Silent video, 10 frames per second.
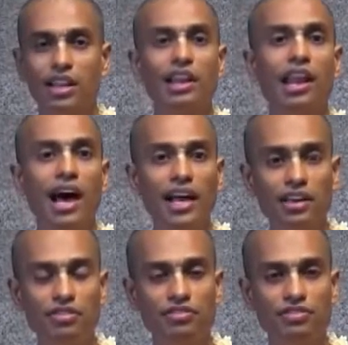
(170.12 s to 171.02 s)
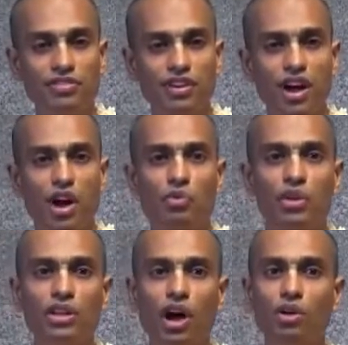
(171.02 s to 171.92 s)
life
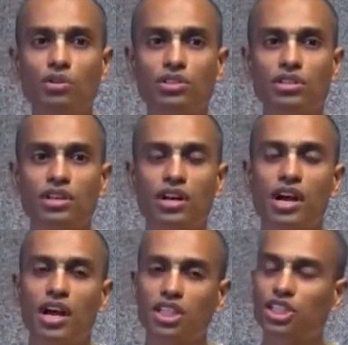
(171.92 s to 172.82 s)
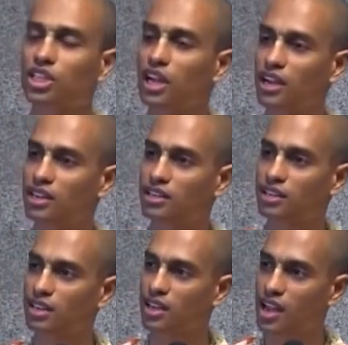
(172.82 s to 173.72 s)
without Krishna.
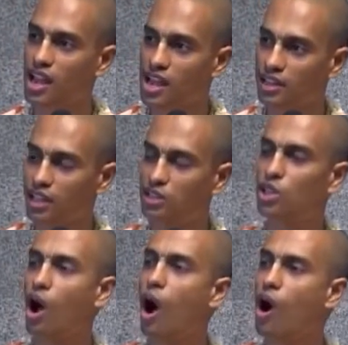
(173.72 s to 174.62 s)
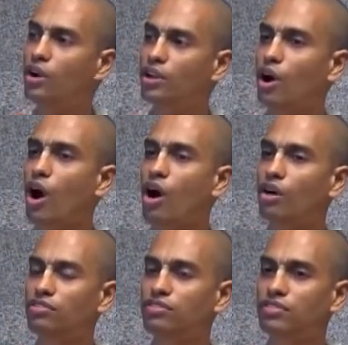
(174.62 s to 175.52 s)
The thought
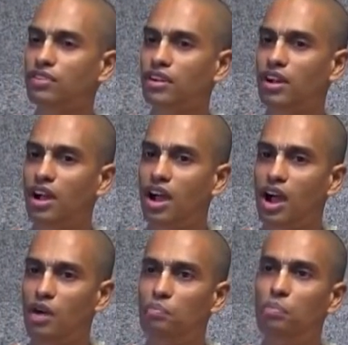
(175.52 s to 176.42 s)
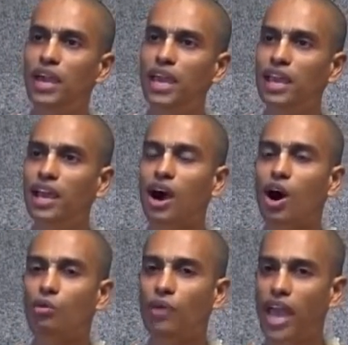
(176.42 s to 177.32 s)
of being
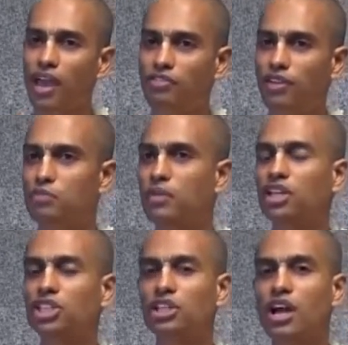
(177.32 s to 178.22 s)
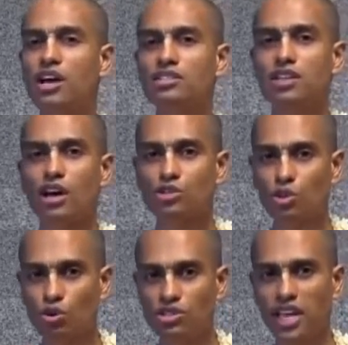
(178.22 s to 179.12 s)
away from Krishna's
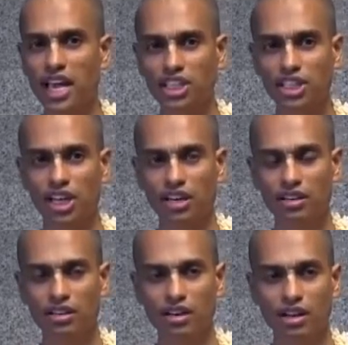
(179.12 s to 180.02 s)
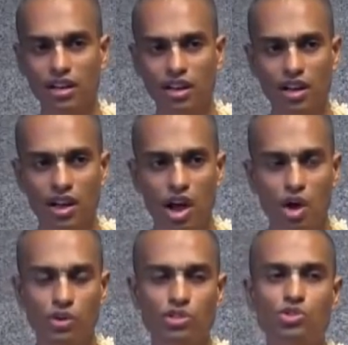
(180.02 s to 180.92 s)
association
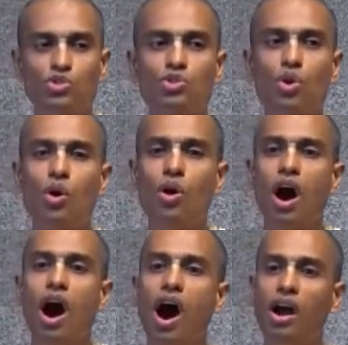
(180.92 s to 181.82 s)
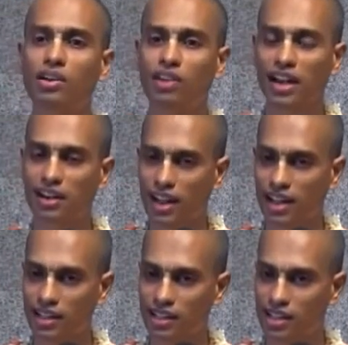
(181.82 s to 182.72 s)
was so
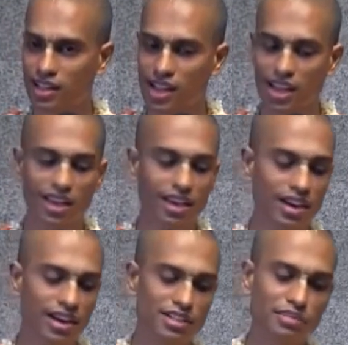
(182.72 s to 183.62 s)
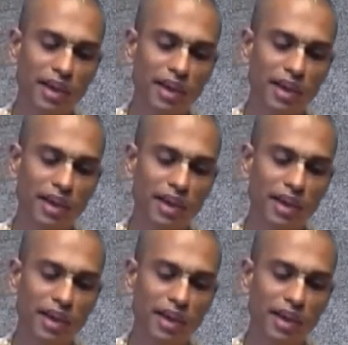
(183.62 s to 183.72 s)
heartrending. Here it is